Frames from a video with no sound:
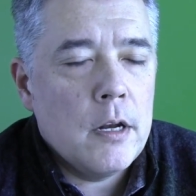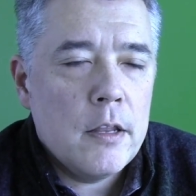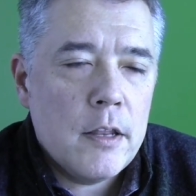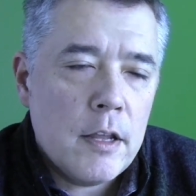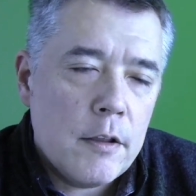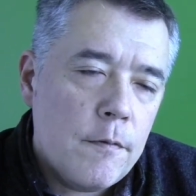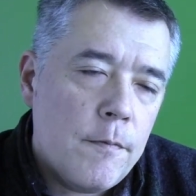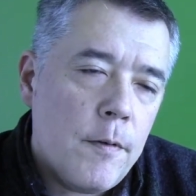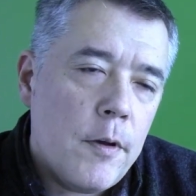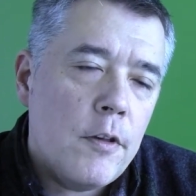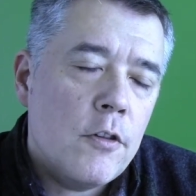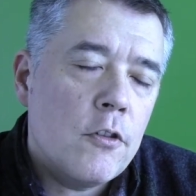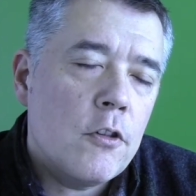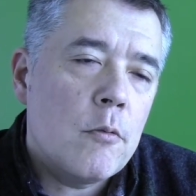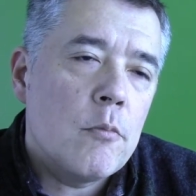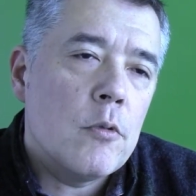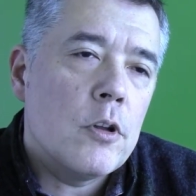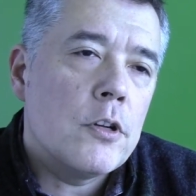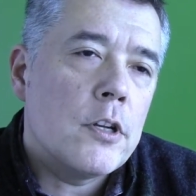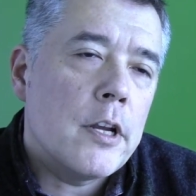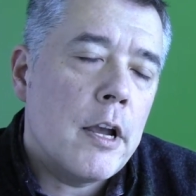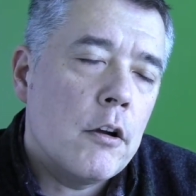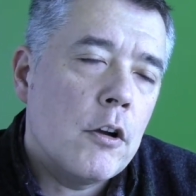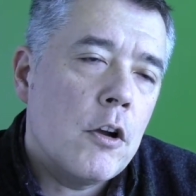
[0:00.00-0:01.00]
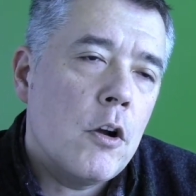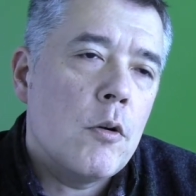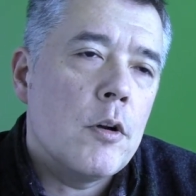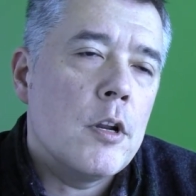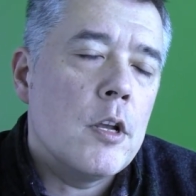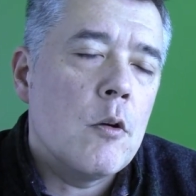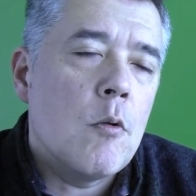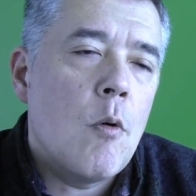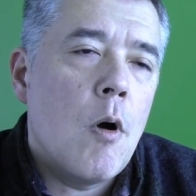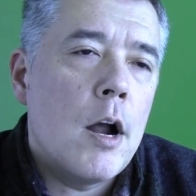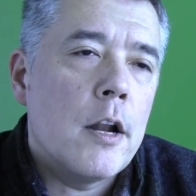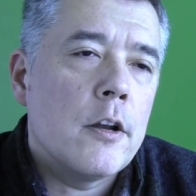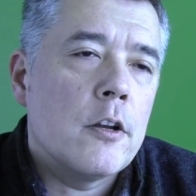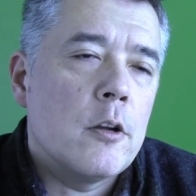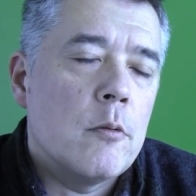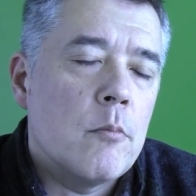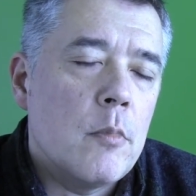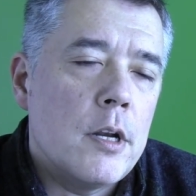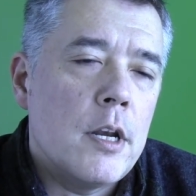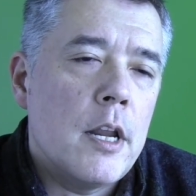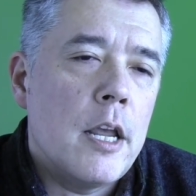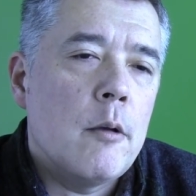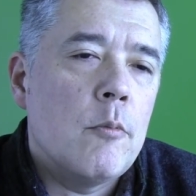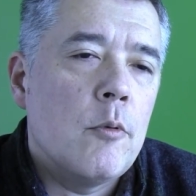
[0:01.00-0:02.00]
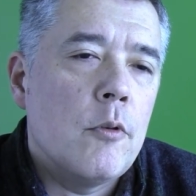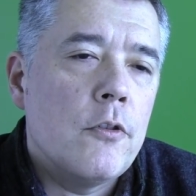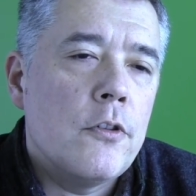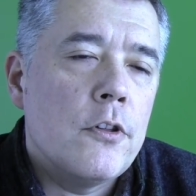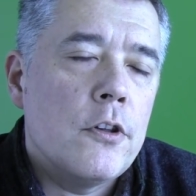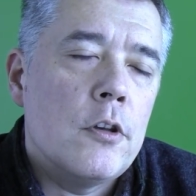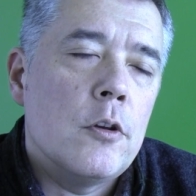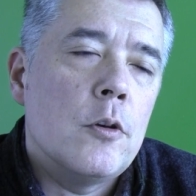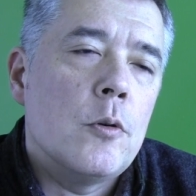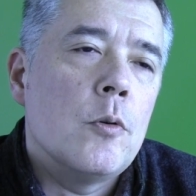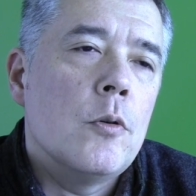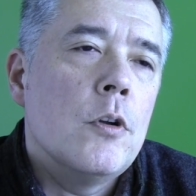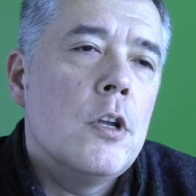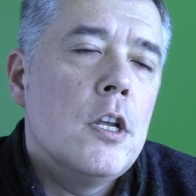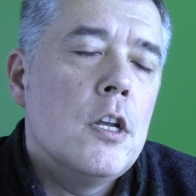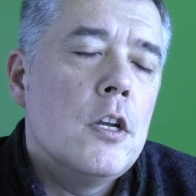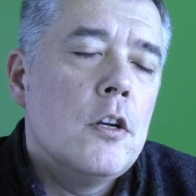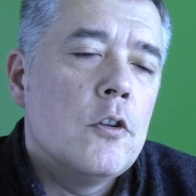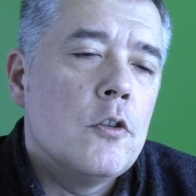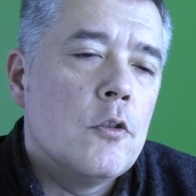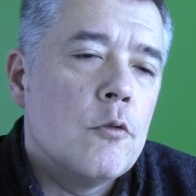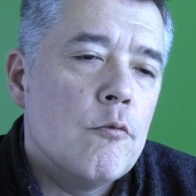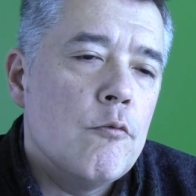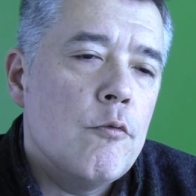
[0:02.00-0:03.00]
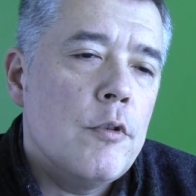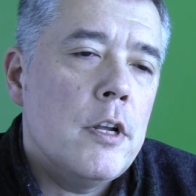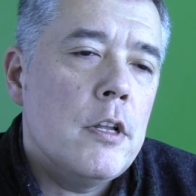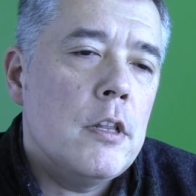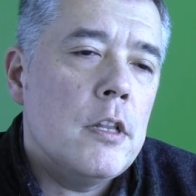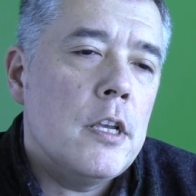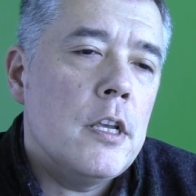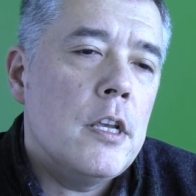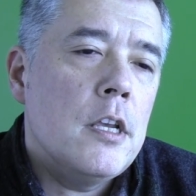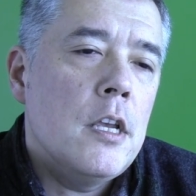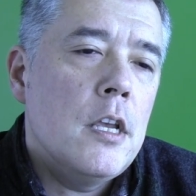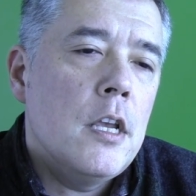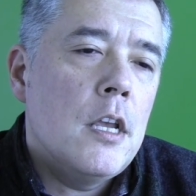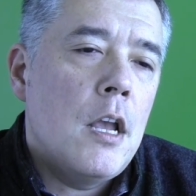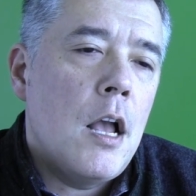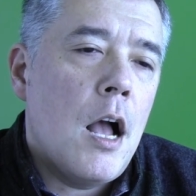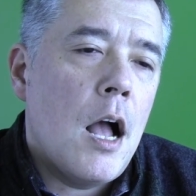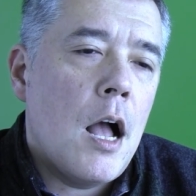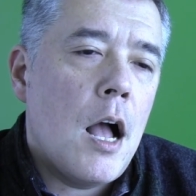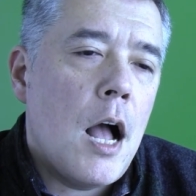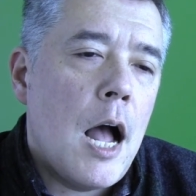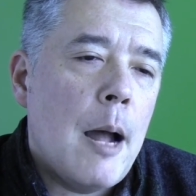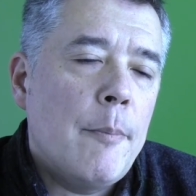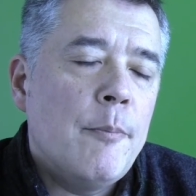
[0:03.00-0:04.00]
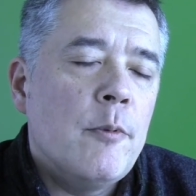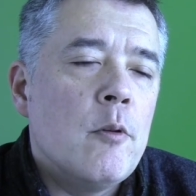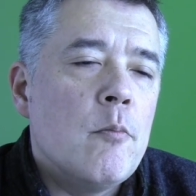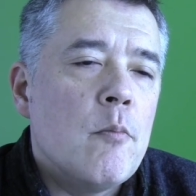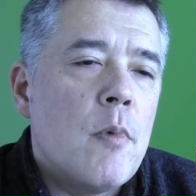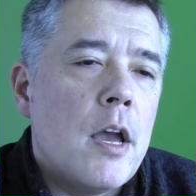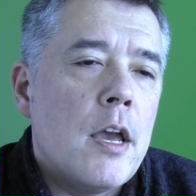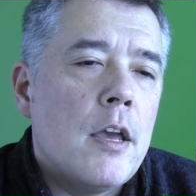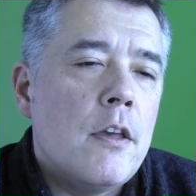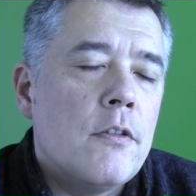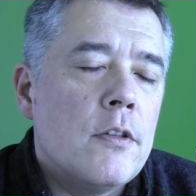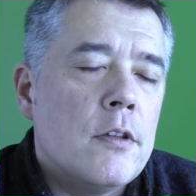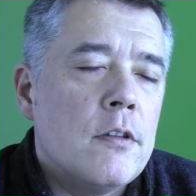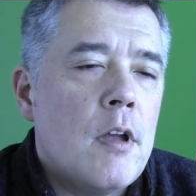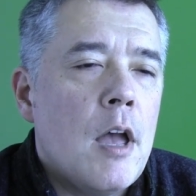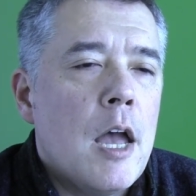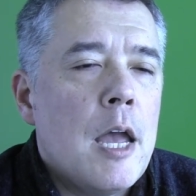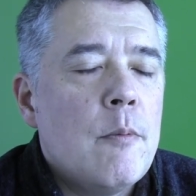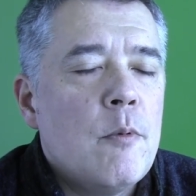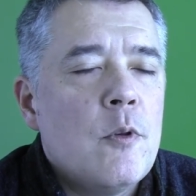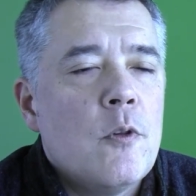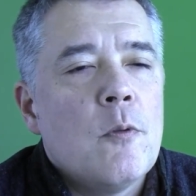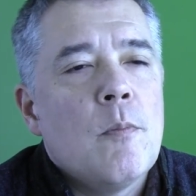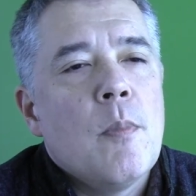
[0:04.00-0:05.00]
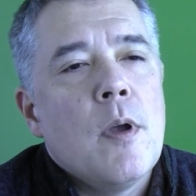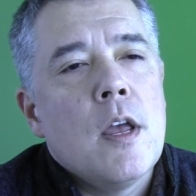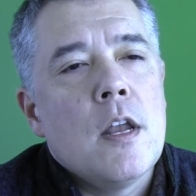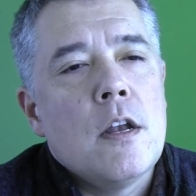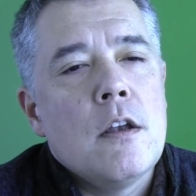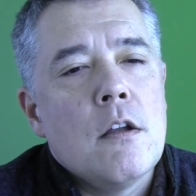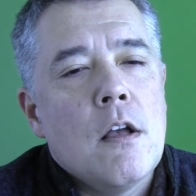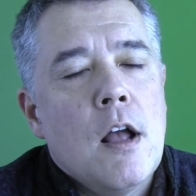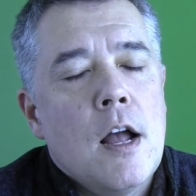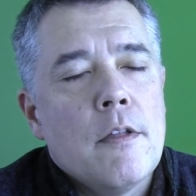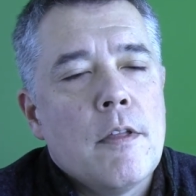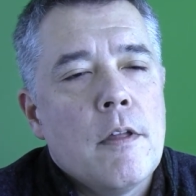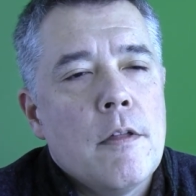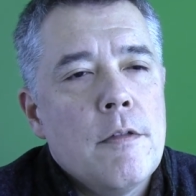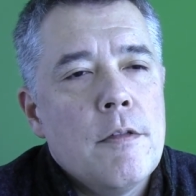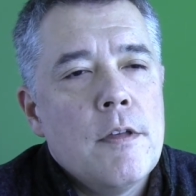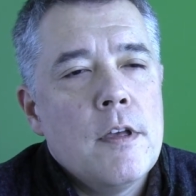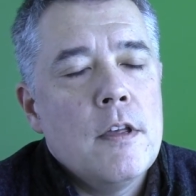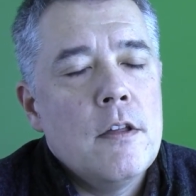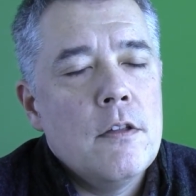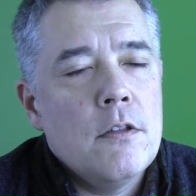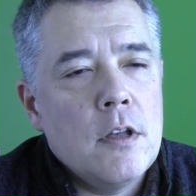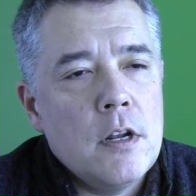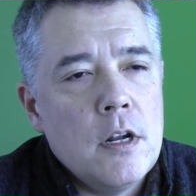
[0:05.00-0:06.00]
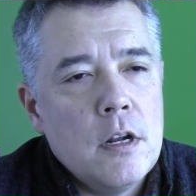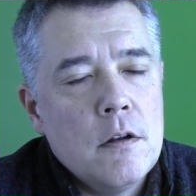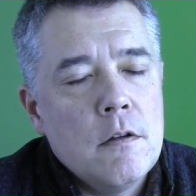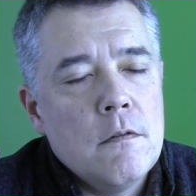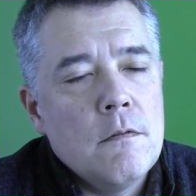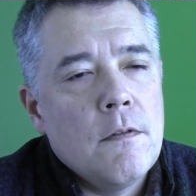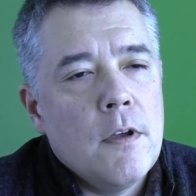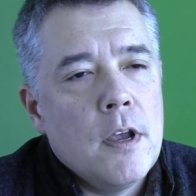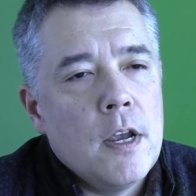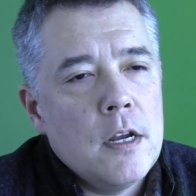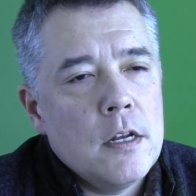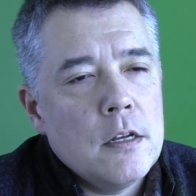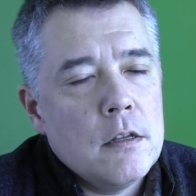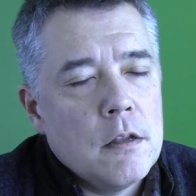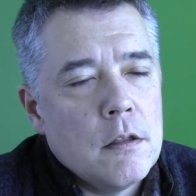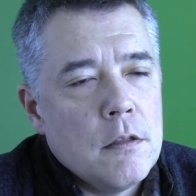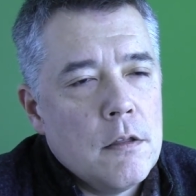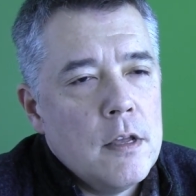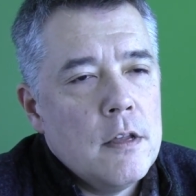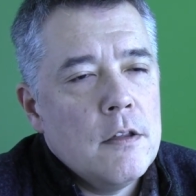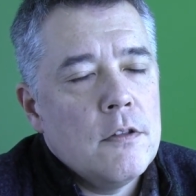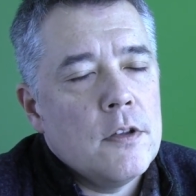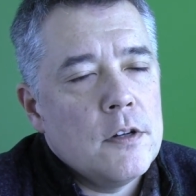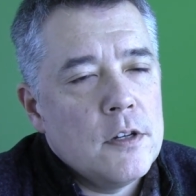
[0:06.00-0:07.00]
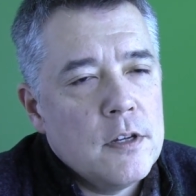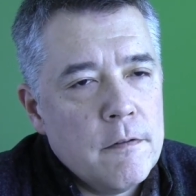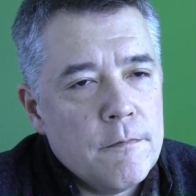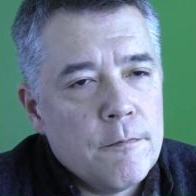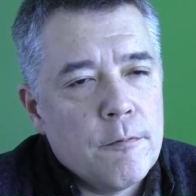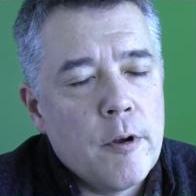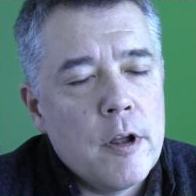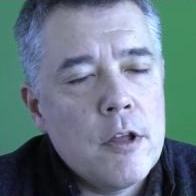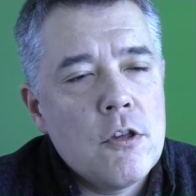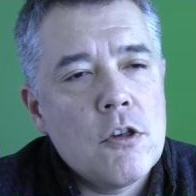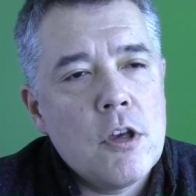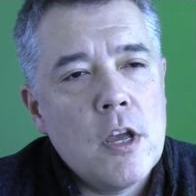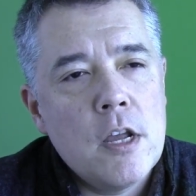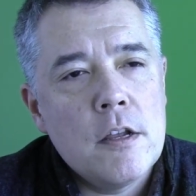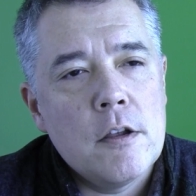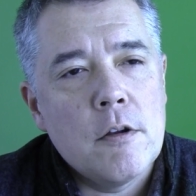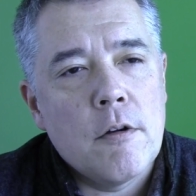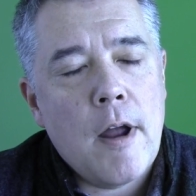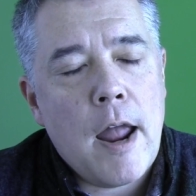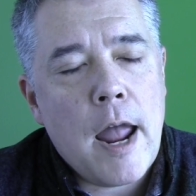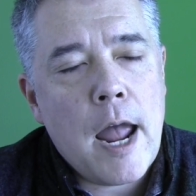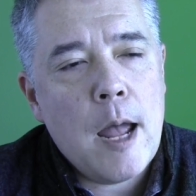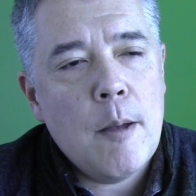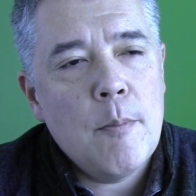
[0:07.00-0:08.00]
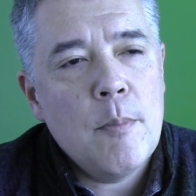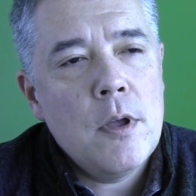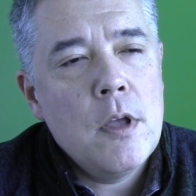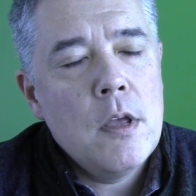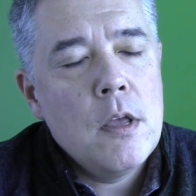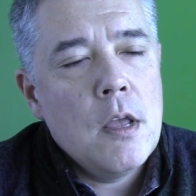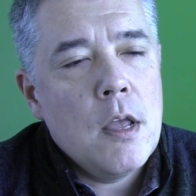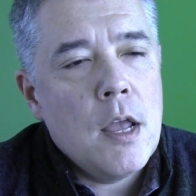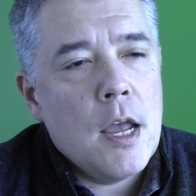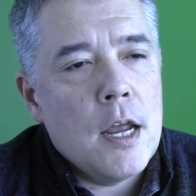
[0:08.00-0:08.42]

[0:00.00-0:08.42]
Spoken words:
And that's very similar to how Kony Quantum enables you to really optimize the time you spend on the things that innovate, the things that differentiate your app,